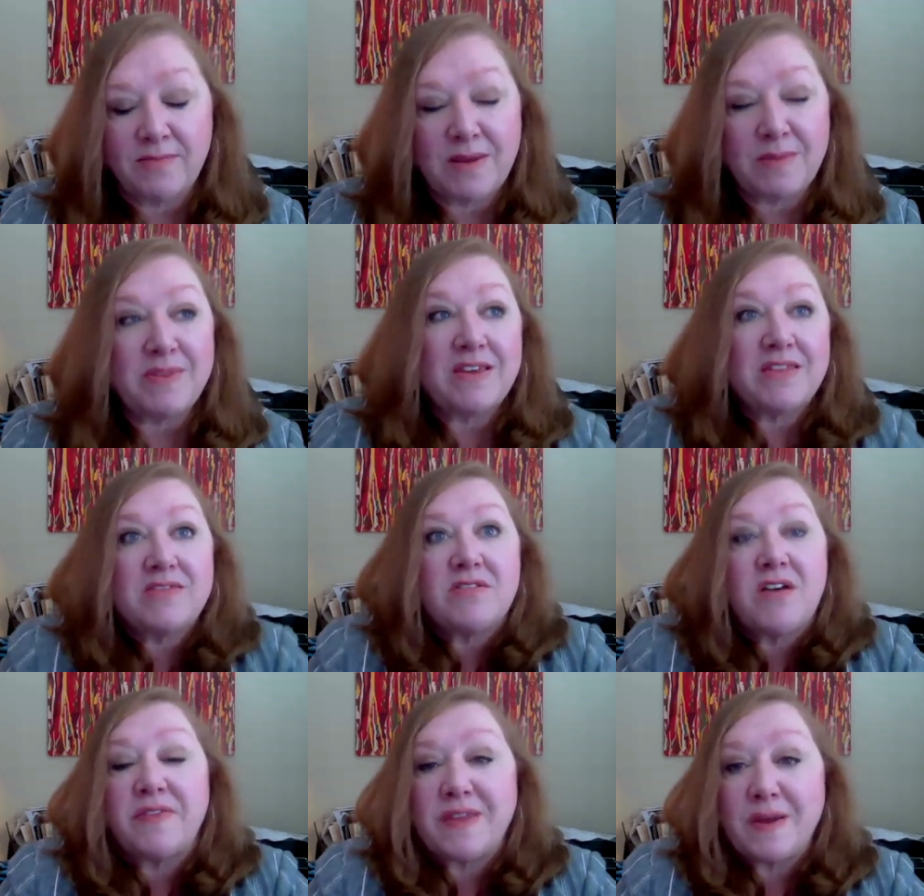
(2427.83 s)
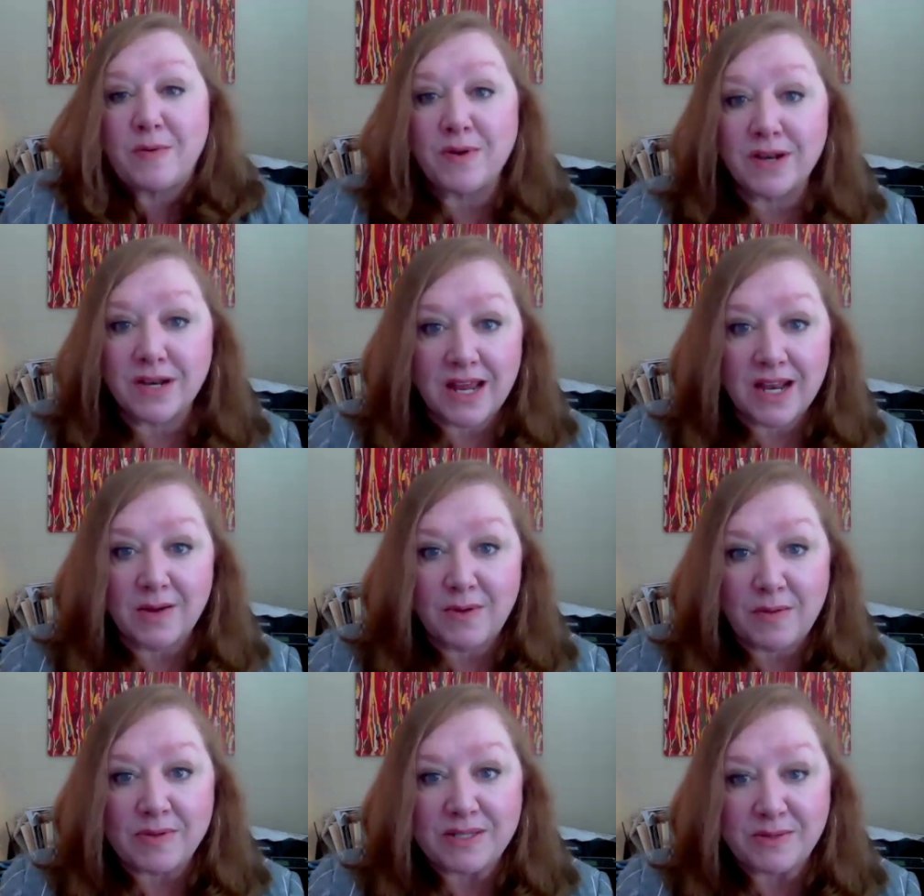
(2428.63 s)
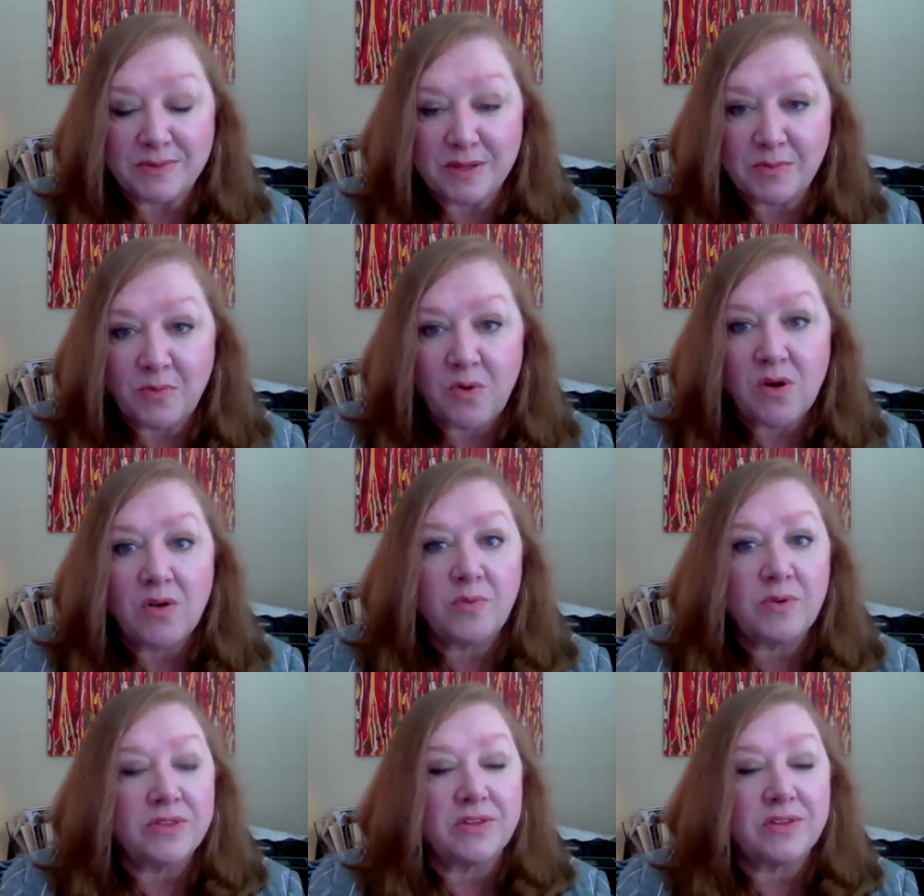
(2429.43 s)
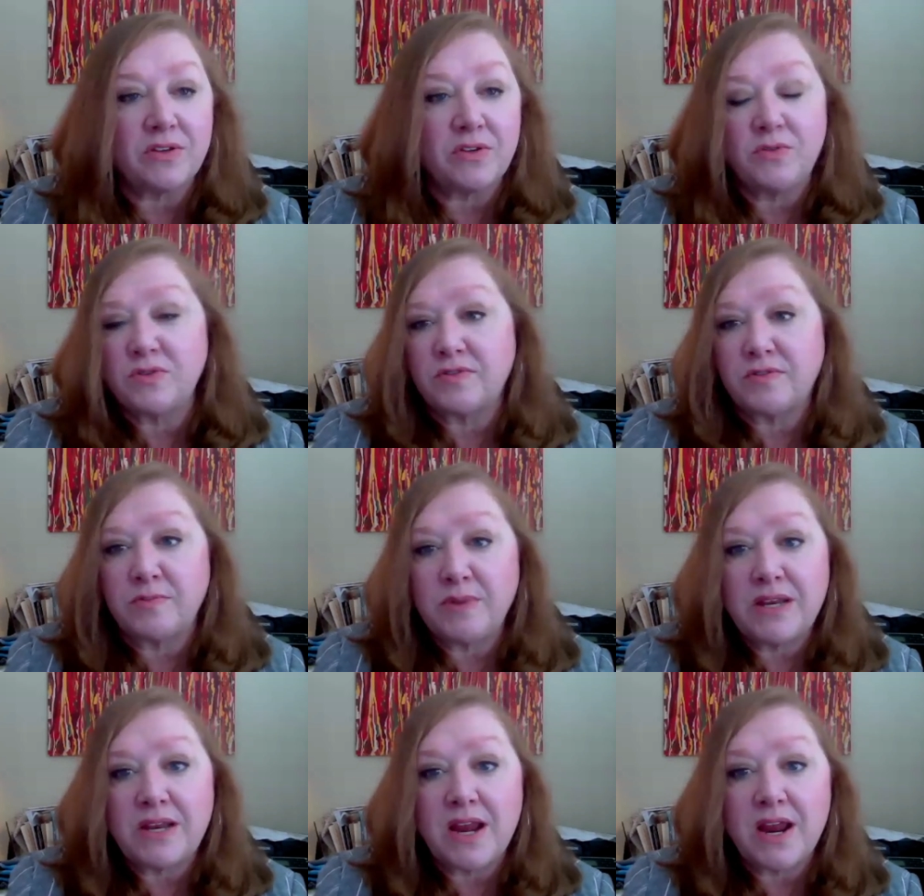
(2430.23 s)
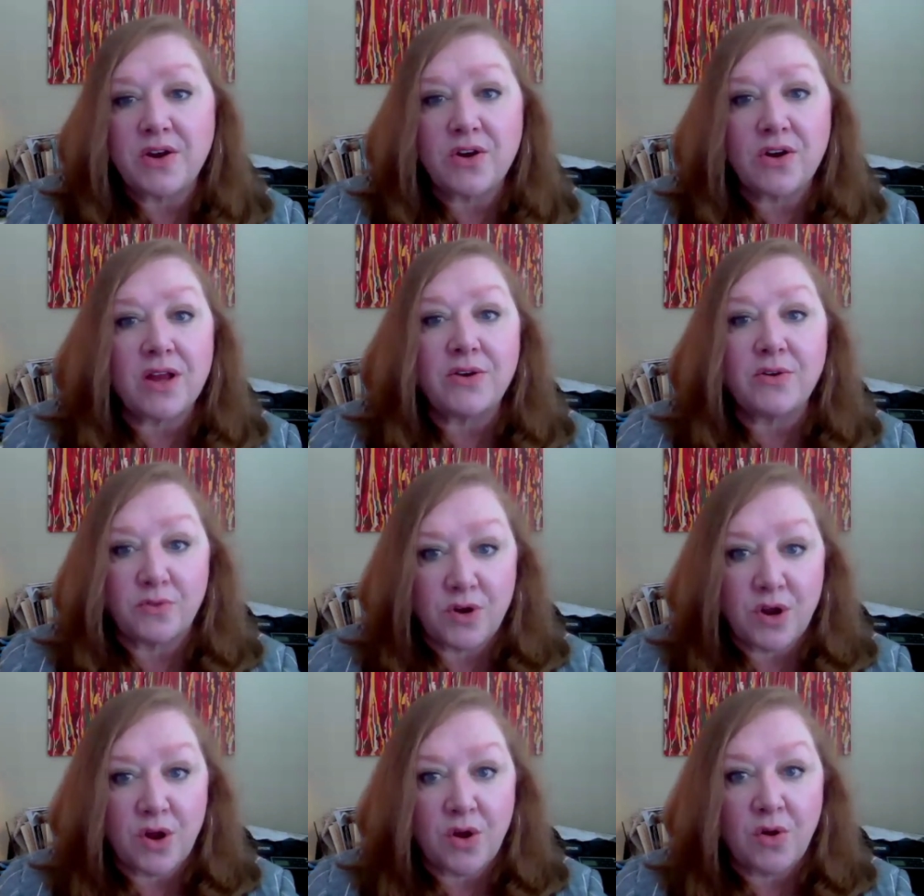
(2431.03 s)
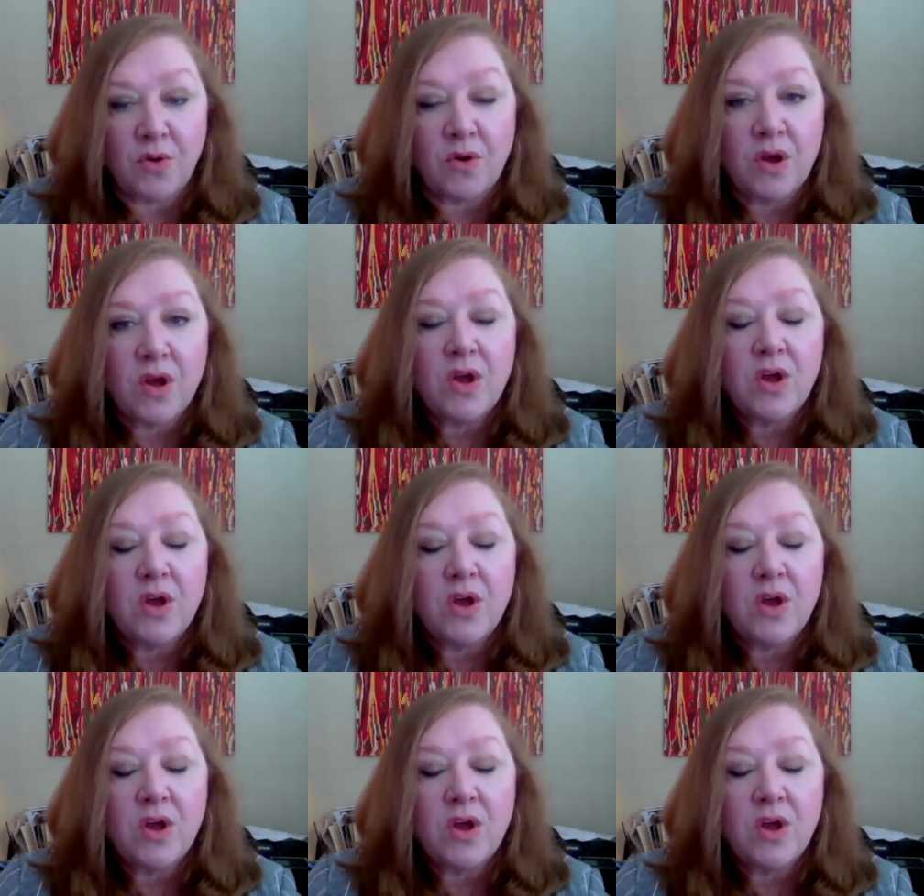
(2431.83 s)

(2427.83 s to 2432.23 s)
Maybe they thought they were going to get away with something more with the use of the mediator. I don't know.